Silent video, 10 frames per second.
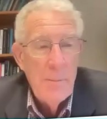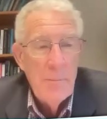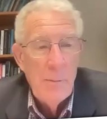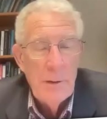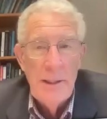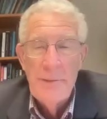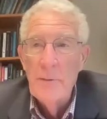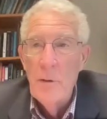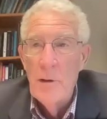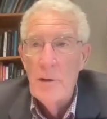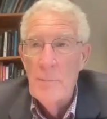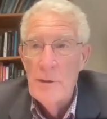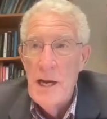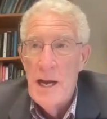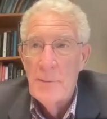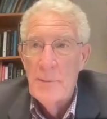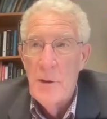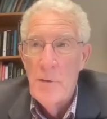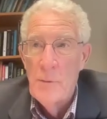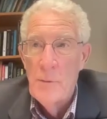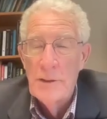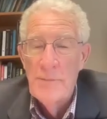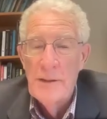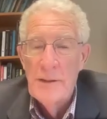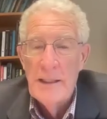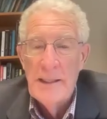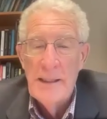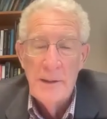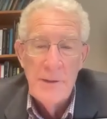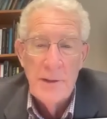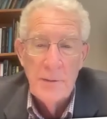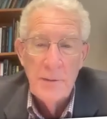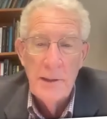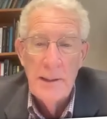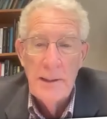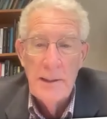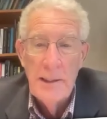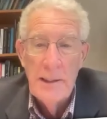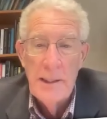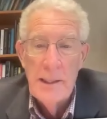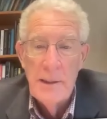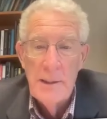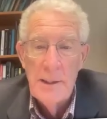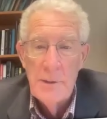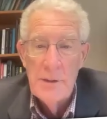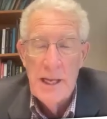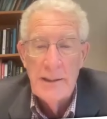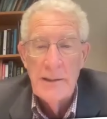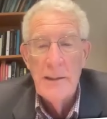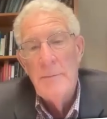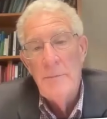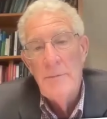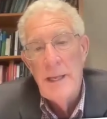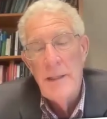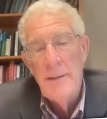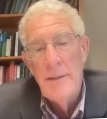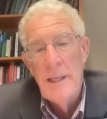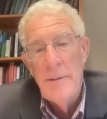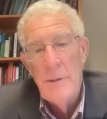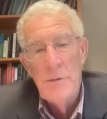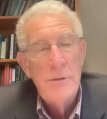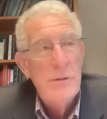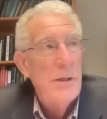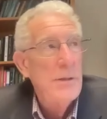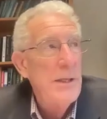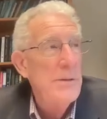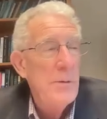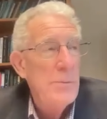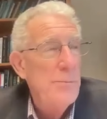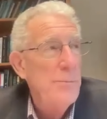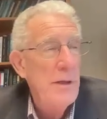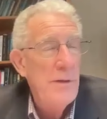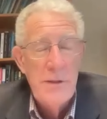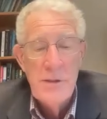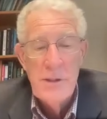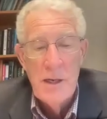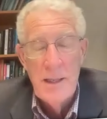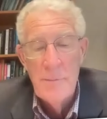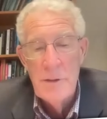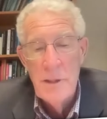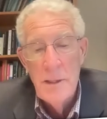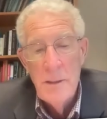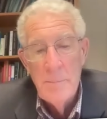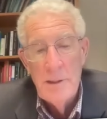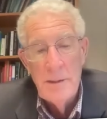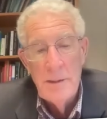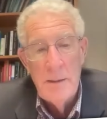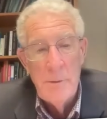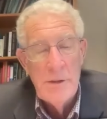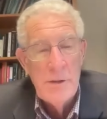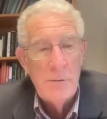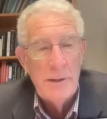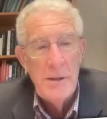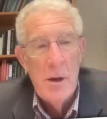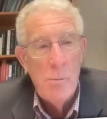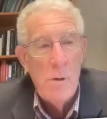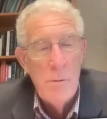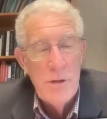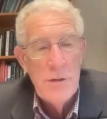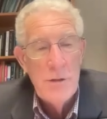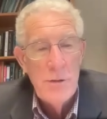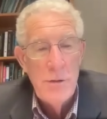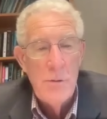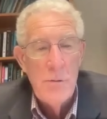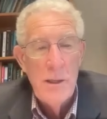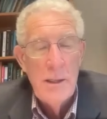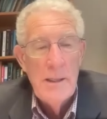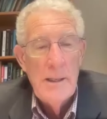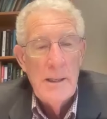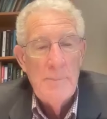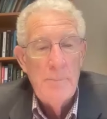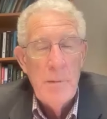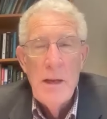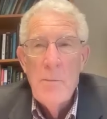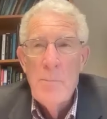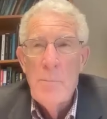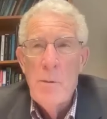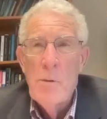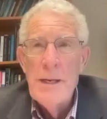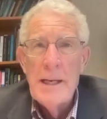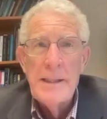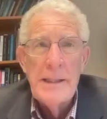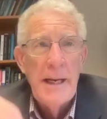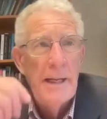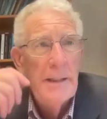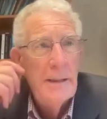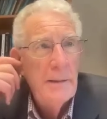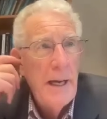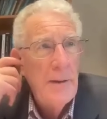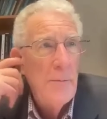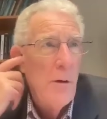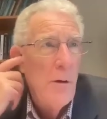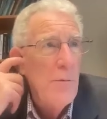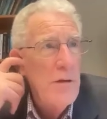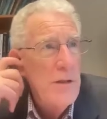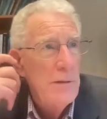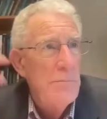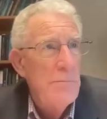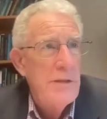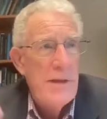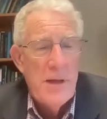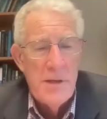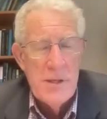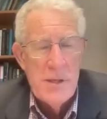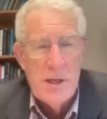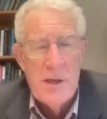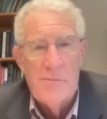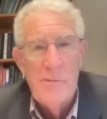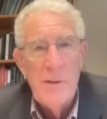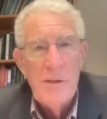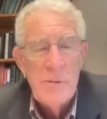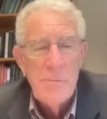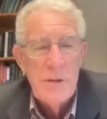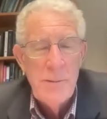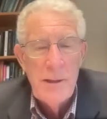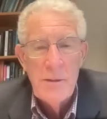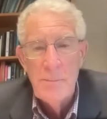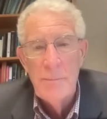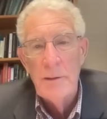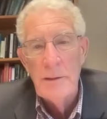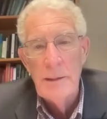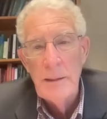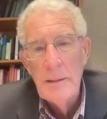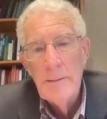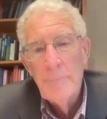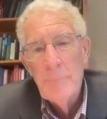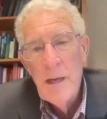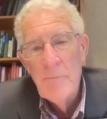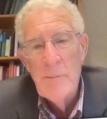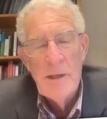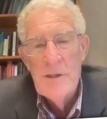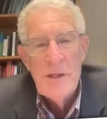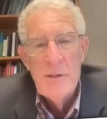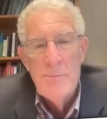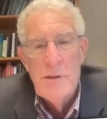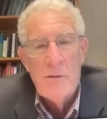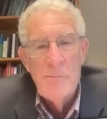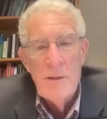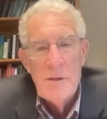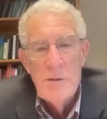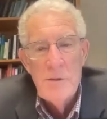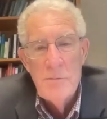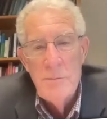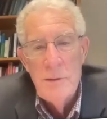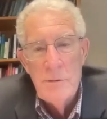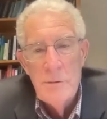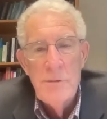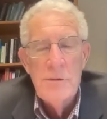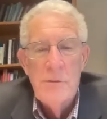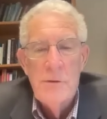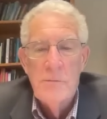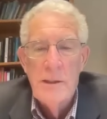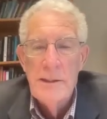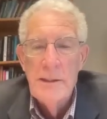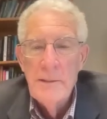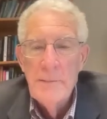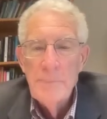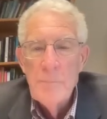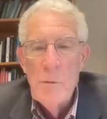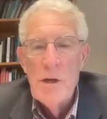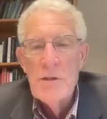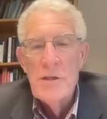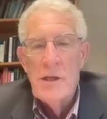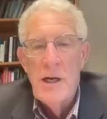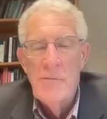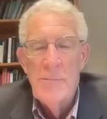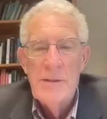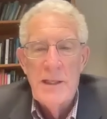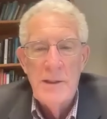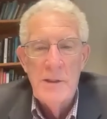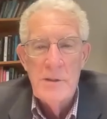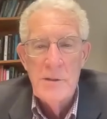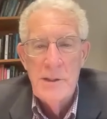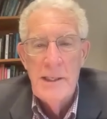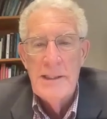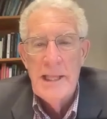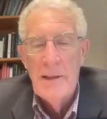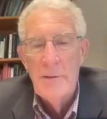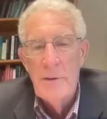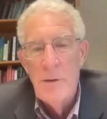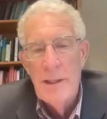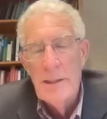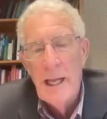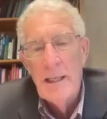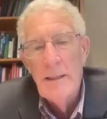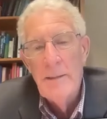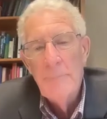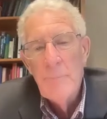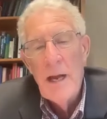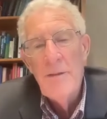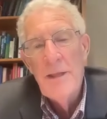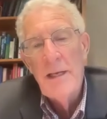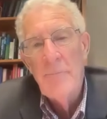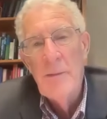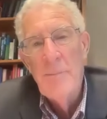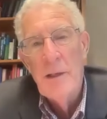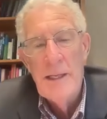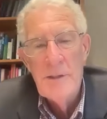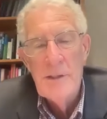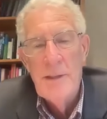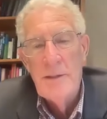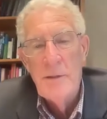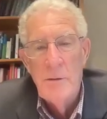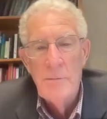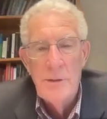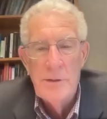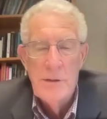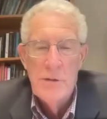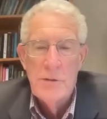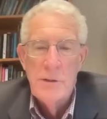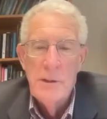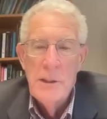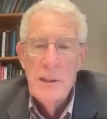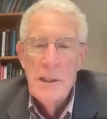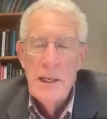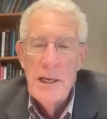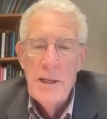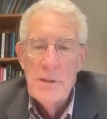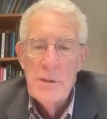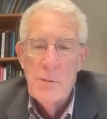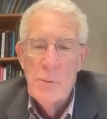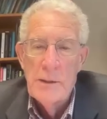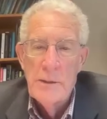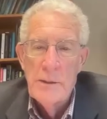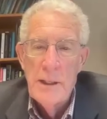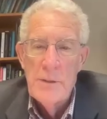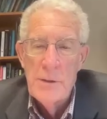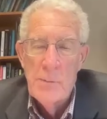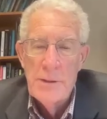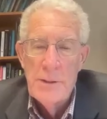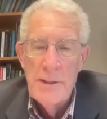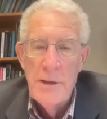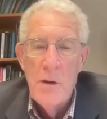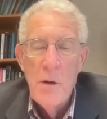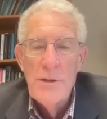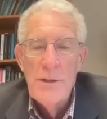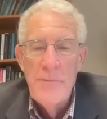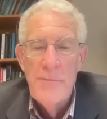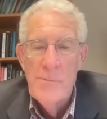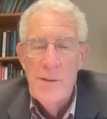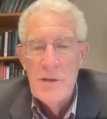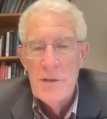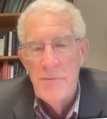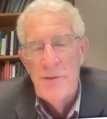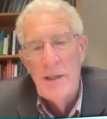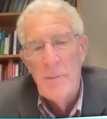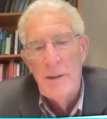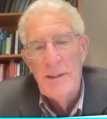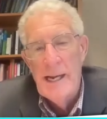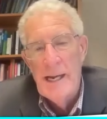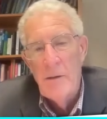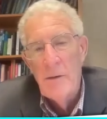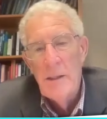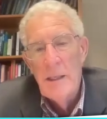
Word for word: But we're living longer, but I don't know if we're living at a healthier state than those previous times. But we certainly know what we should do. But we're not getting. I don't know if we should say that. Is it the government's responsibility? Everybody says government is too intrusive already. Mm-hmm. Why should the government tell us eat that or don't eat that? I think everybody has to make their own decision as to what they know with the information available now.